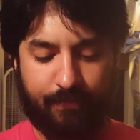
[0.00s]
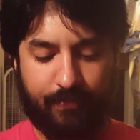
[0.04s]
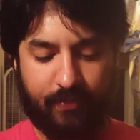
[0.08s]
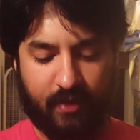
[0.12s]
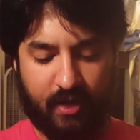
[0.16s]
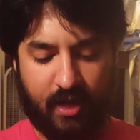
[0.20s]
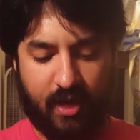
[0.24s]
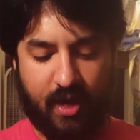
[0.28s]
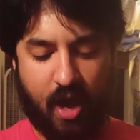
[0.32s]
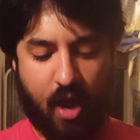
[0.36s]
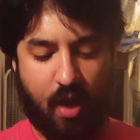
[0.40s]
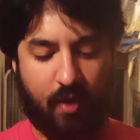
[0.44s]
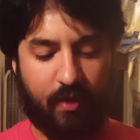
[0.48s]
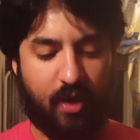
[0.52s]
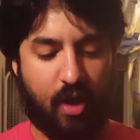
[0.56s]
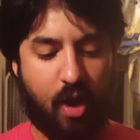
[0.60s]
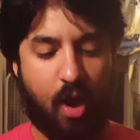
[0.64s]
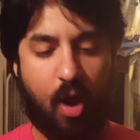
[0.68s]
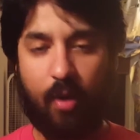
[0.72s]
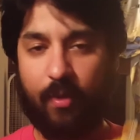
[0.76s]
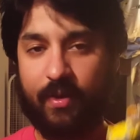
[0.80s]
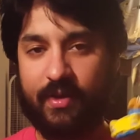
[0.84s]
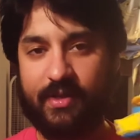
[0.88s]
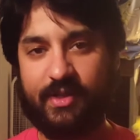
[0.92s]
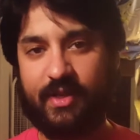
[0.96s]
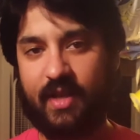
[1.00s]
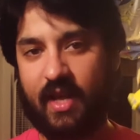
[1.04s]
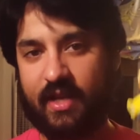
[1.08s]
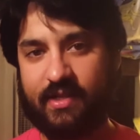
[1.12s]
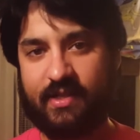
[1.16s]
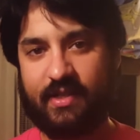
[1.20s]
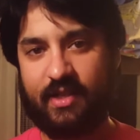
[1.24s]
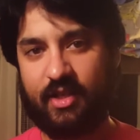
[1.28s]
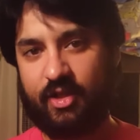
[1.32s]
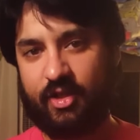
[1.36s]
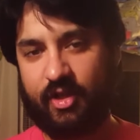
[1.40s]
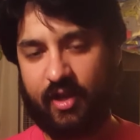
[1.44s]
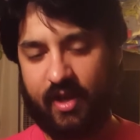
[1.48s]
You know, he always gets
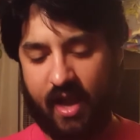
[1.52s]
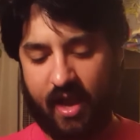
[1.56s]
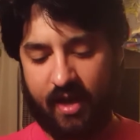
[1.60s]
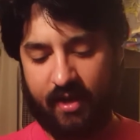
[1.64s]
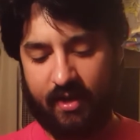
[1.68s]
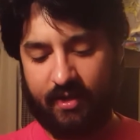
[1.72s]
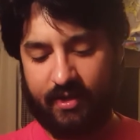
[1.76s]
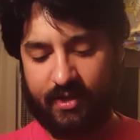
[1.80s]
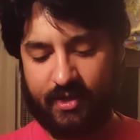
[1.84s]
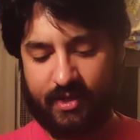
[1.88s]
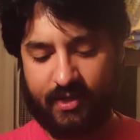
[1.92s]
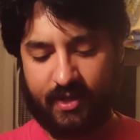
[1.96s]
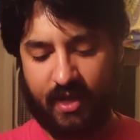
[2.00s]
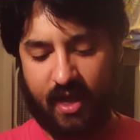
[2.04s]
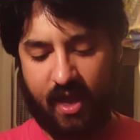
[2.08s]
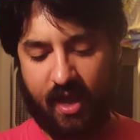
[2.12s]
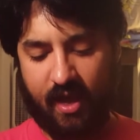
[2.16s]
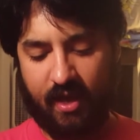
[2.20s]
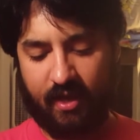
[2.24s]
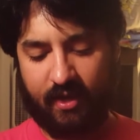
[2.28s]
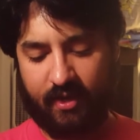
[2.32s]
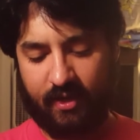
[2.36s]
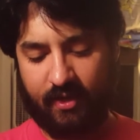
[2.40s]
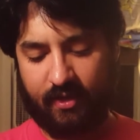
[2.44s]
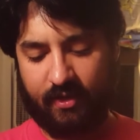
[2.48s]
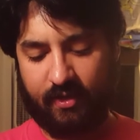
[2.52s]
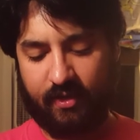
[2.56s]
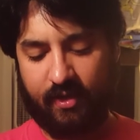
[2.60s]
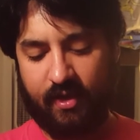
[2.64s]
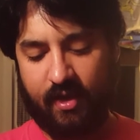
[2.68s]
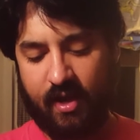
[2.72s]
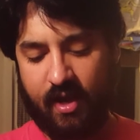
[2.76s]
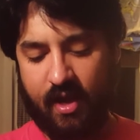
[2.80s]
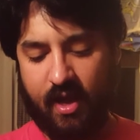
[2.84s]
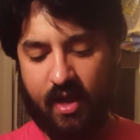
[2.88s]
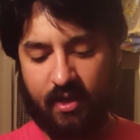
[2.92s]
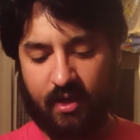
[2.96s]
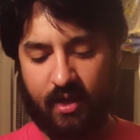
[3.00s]
the shit end of the stick, and,
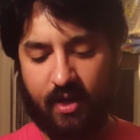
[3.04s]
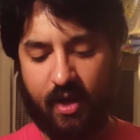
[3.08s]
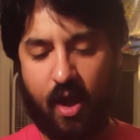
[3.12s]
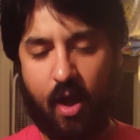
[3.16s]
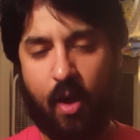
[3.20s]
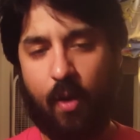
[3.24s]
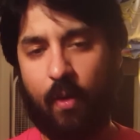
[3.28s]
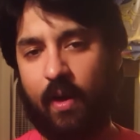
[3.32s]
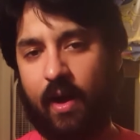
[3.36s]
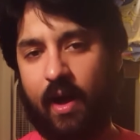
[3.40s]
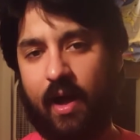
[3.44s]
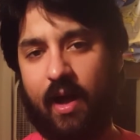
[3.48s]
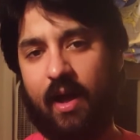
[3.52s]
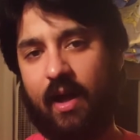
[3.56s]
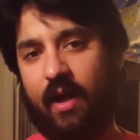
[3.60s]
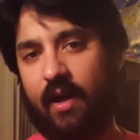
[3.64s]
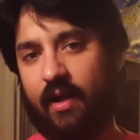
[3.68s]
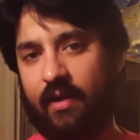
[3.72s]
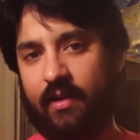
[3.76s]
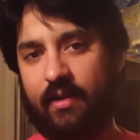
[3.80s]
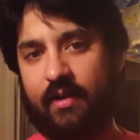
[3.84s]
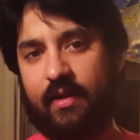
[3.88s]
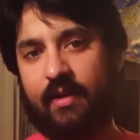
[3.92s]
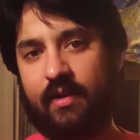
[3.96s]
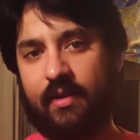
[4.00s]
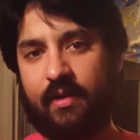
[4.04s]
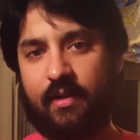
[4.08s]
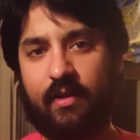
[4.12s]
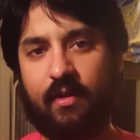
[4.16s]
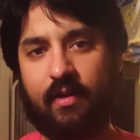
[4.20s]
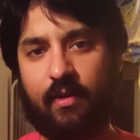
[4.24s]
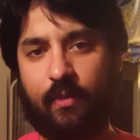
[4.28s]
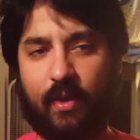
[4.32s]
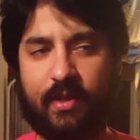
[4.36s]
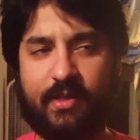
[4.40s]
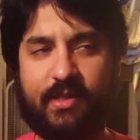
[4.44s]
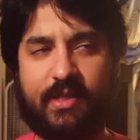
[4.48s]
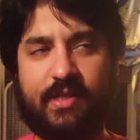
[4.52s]
you know,
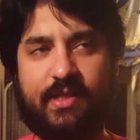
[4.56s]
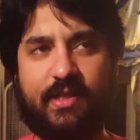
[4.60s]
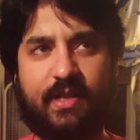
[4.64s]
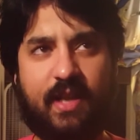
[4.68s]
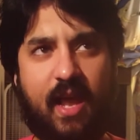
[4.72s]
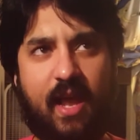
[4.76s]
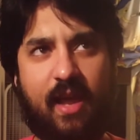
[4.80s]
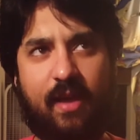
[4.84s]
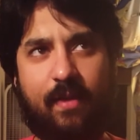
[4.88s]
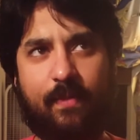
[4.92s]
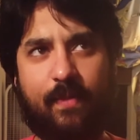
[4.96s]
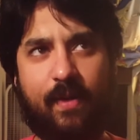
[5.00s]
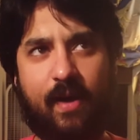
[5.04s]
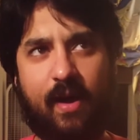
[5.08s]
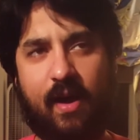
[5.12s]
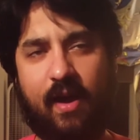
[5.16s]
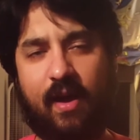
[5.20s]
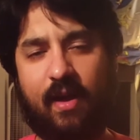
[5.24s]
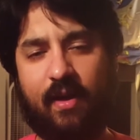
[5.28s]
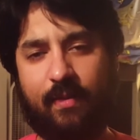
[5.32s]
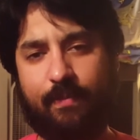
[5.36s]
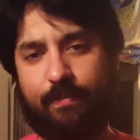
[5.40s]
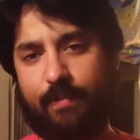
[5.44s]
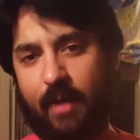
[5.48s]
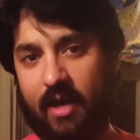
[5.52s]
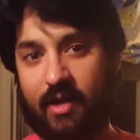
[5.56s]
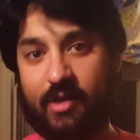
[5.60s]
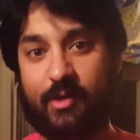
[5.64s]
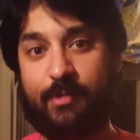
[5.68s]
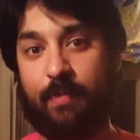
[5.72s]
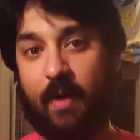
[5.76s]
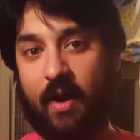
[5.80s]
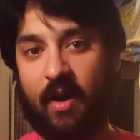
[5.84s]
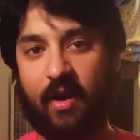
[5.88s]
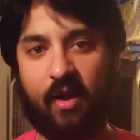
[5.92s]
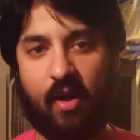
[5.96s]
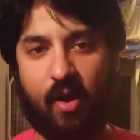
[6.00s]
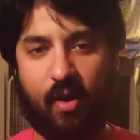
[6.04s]
what's his name? Bugs
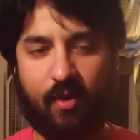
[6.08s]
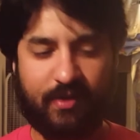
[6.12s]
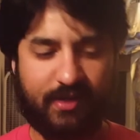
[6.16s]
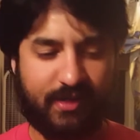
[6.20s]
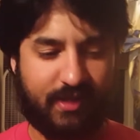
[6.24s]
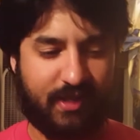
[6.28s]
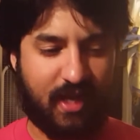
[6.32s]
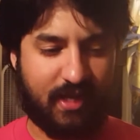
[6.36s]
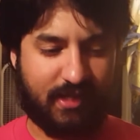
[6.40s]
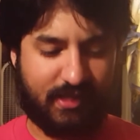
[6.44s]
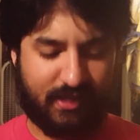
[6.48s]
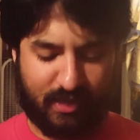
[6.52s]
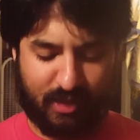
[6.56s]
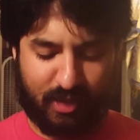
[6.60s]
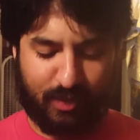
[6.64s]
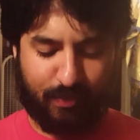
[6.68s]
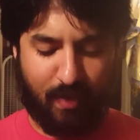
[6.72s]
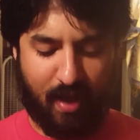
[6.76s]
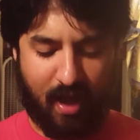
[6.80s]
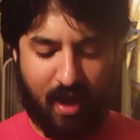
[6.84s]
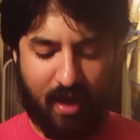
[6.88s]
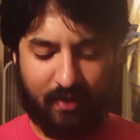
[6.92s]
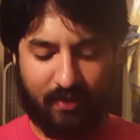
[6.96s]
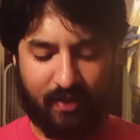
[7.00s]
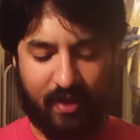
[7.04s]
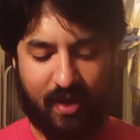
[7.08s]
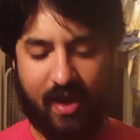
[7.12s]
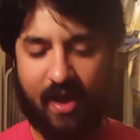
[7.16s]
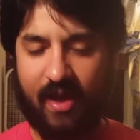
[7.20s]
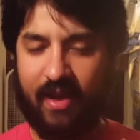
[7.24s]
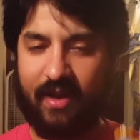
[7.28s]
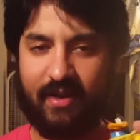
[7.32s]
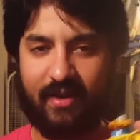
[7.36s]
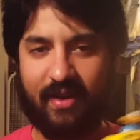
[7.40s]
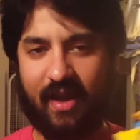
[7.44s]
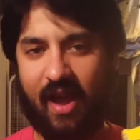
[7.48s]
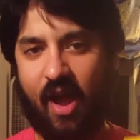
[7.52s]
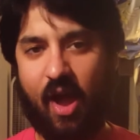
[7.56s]
Bunny always gets the spotlight,
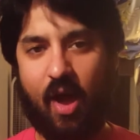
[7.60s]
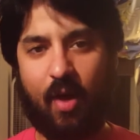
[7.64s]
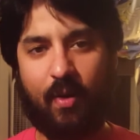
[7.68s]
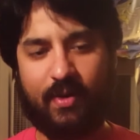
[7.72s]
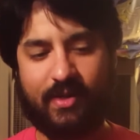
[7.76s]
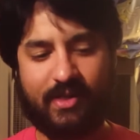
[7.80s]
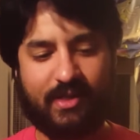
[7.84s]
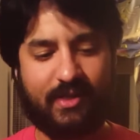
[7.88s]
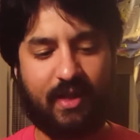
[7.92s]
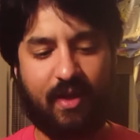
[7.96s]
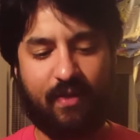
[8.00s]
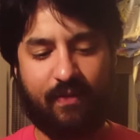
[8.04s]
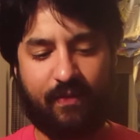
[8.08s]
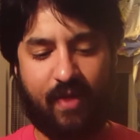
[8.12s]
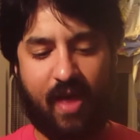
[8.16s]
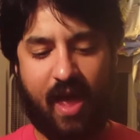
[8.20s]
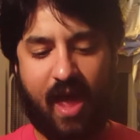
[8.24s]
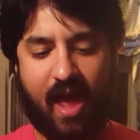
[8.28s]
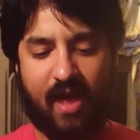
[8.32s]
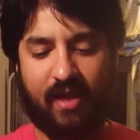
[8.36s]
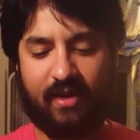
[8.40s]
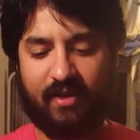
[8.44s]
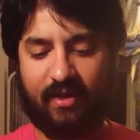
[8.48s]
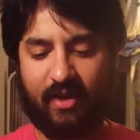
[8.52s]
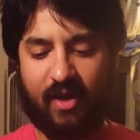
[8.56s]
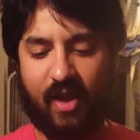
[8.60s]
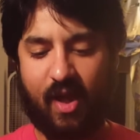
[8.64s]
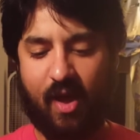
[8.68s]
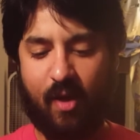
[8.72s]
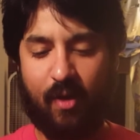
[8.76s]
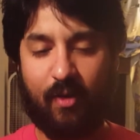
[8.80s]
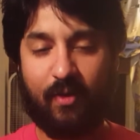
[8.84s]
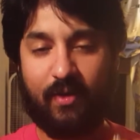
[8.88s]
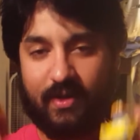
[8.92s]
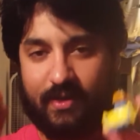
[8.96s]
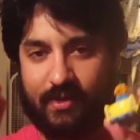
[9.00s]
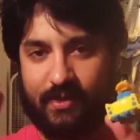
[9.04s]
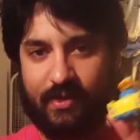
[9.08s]
and I always love that. You
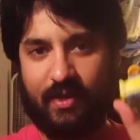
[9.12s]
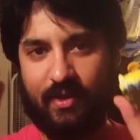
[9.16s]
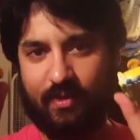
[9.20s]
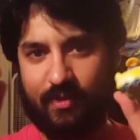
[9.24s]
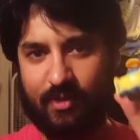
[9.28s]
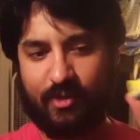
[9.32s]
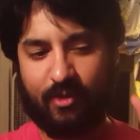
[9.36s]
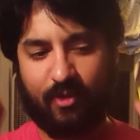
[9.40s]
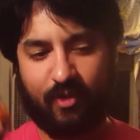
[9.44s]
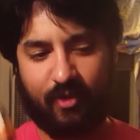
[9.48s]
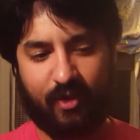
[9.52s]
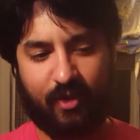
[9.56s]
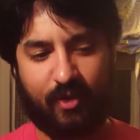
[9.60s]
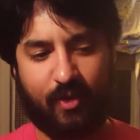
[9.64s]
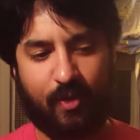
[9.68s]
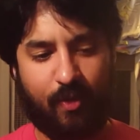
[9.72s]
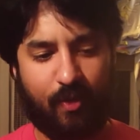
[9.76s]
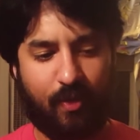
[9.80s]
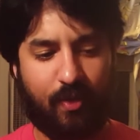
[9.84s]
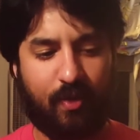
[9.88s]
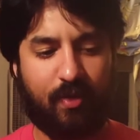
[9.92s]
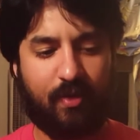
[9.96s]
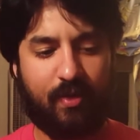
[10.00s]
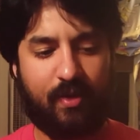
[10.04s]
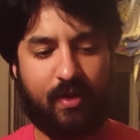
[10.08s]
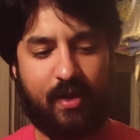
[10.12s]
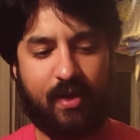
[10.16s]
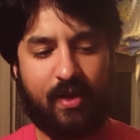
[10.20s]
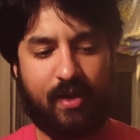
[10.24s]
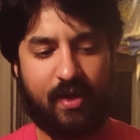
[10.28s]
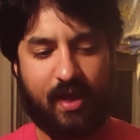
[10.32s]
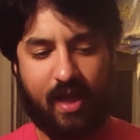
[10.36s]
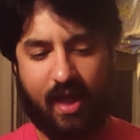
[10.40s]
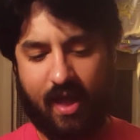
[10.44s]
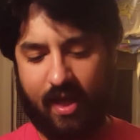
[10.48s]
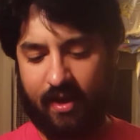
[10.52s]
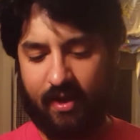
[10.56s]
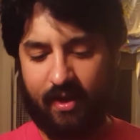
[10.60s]
know, he was really cool,
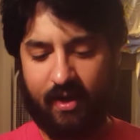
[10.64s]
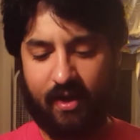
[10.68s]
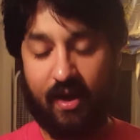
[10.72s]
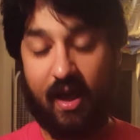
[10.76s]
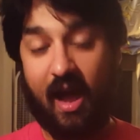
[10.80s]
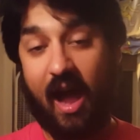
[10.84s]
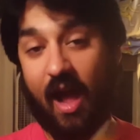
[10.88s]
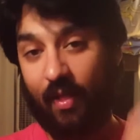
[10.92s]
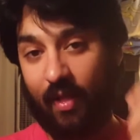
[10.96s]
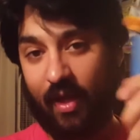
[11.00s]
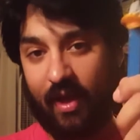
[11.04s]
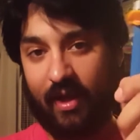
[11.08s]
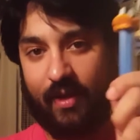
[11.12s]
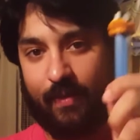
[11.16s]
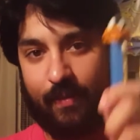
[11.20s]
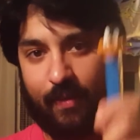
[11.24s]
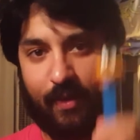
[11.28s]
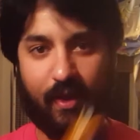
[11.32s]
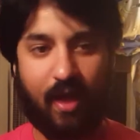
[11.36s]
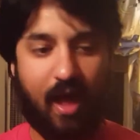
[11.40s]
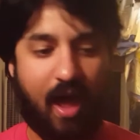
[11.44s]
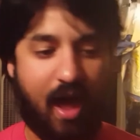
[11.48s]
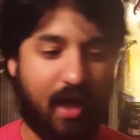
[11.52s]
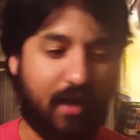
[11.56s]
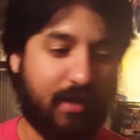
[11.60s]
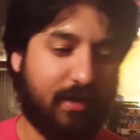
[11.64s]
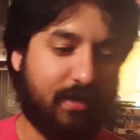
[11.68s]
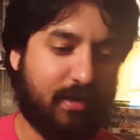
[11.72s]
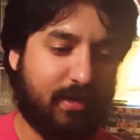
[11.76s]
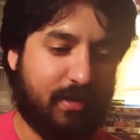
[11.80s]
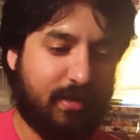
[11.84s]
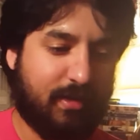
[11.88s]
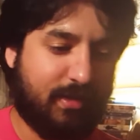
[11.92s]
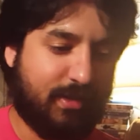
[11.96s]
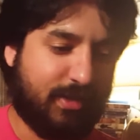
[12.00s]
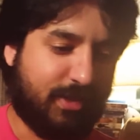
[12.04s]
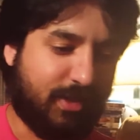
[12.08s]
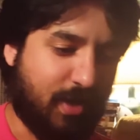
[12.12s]
and I like him a lot.
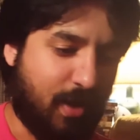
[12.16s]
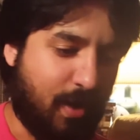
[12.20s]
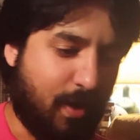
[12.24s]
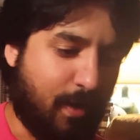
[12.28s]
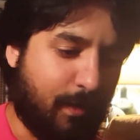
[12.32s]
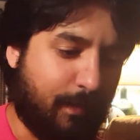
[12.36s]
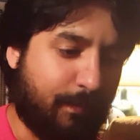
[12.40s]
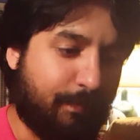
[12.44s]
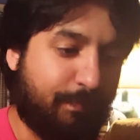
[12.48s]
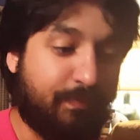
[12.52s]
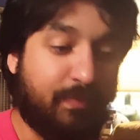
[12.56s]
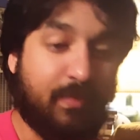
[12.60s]
So,